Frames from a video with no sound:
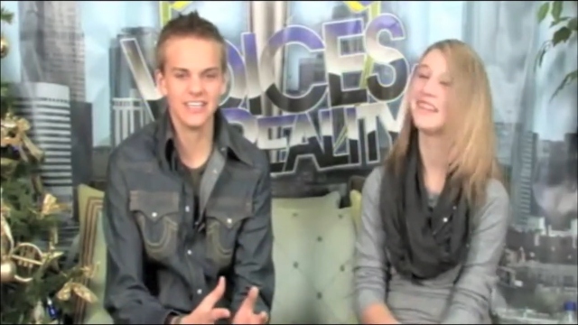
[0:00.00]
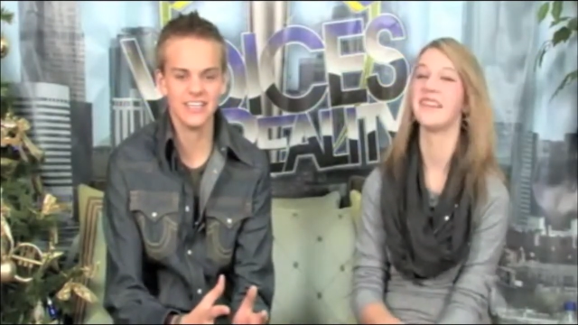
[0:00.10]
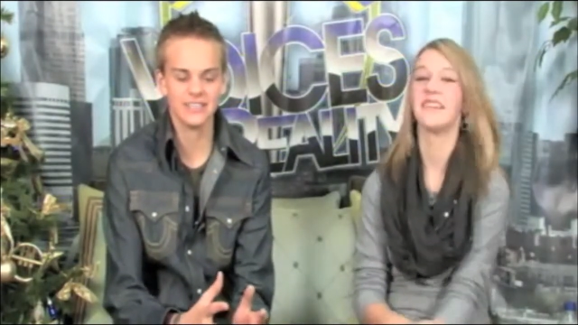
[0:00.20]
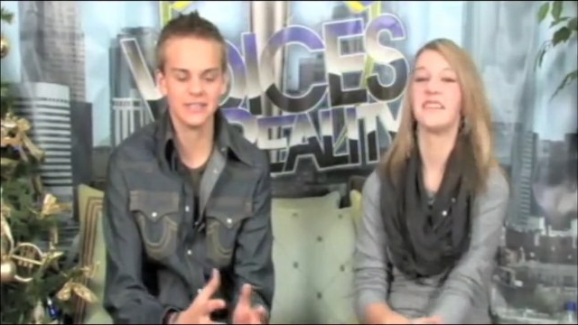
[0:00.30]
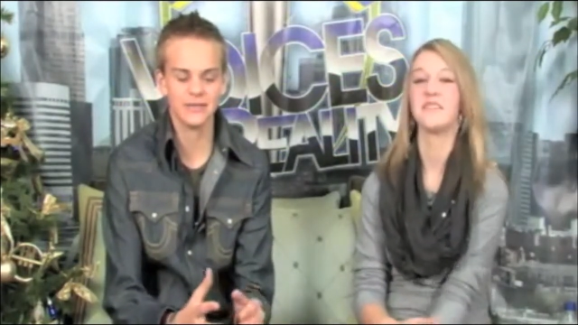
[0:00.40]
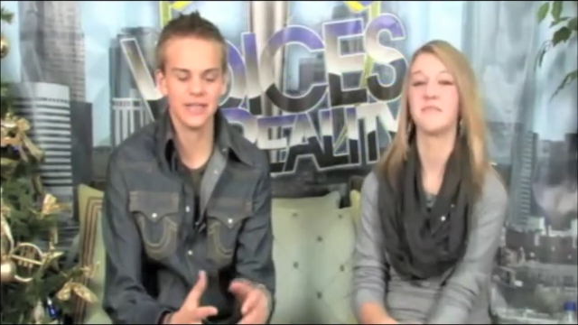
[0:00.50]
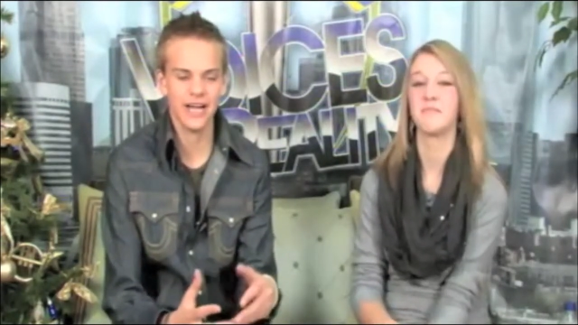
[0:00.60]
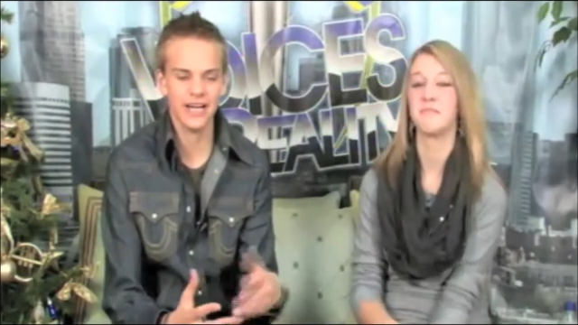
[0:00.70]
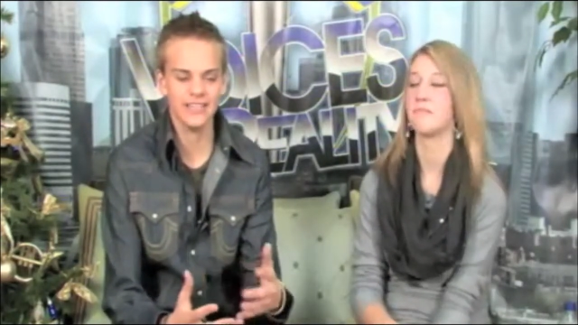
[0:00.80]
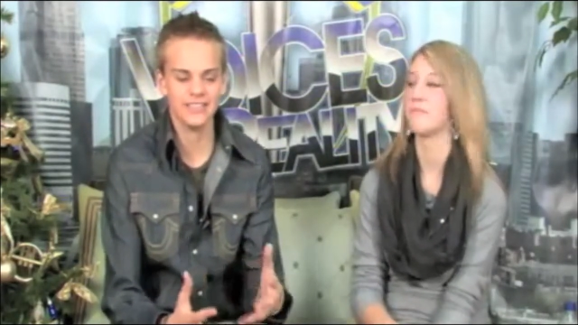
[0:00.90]
Speaker 1: it
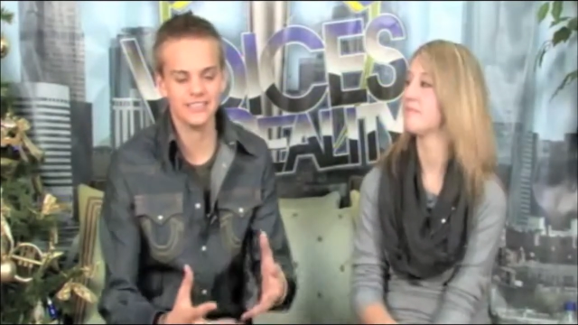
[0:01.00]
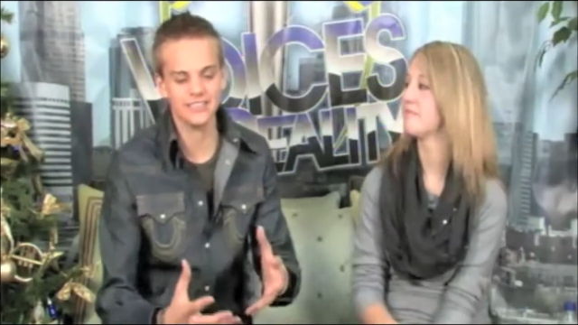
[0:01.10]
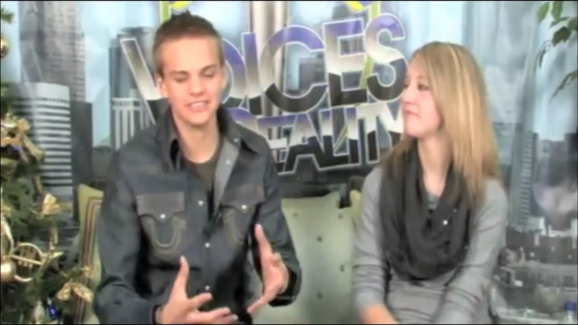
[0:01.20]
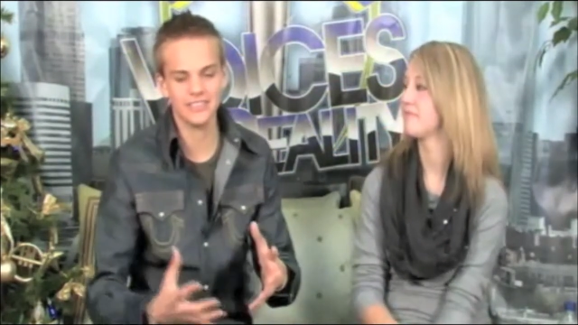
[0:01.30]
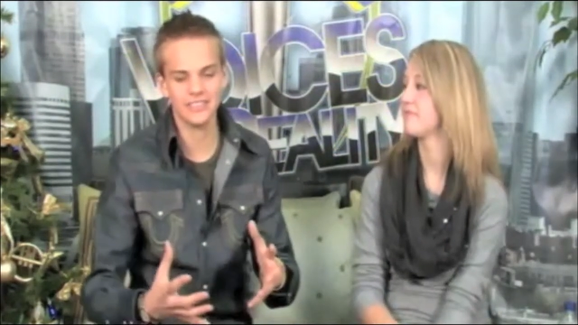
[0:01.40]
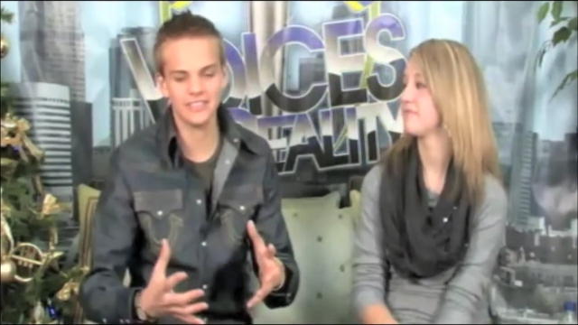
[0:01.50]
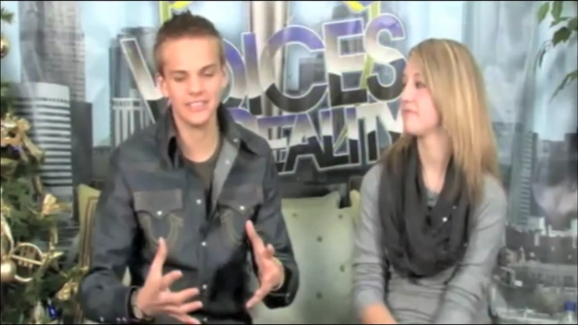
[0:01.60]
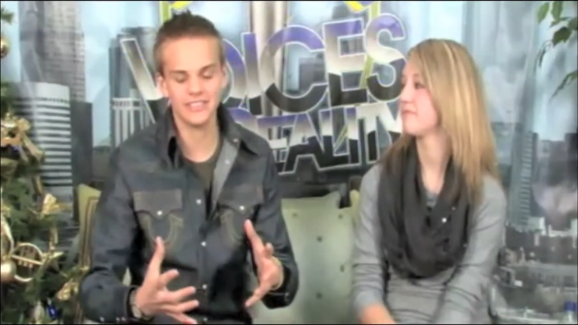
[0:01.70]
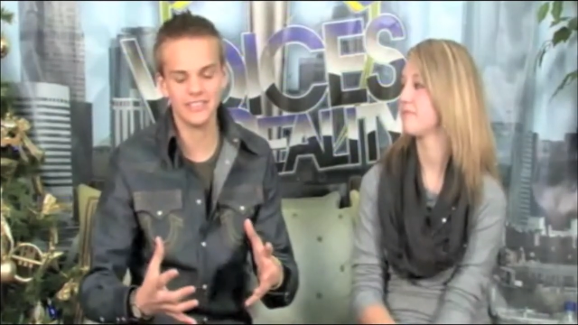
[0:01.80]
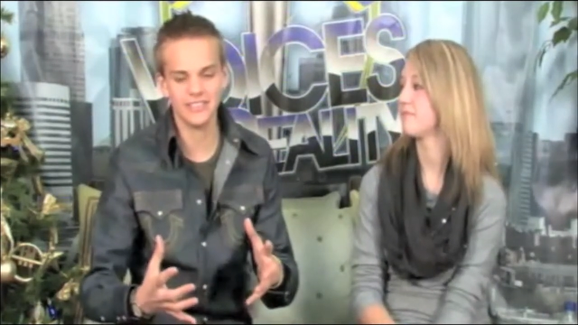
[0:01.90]
kind of
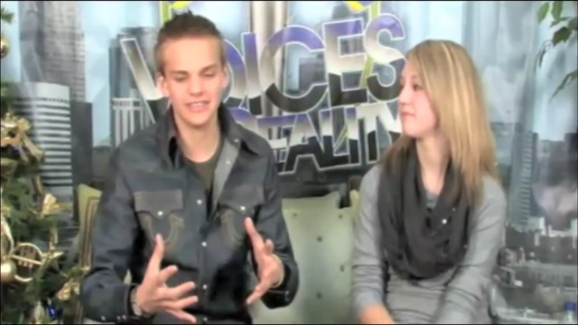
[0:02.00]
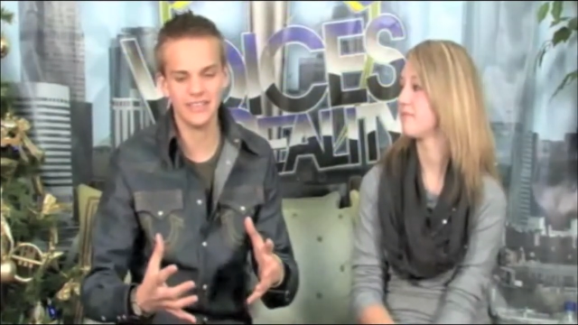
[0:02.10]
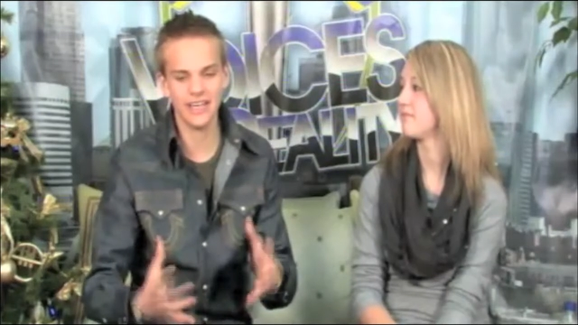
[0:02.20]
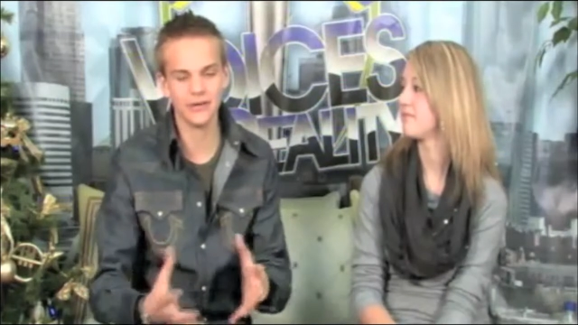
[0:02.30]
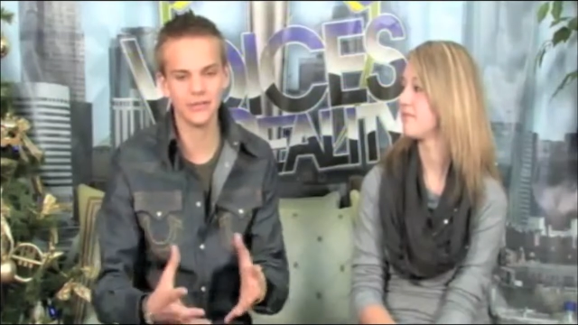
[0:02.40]
they don't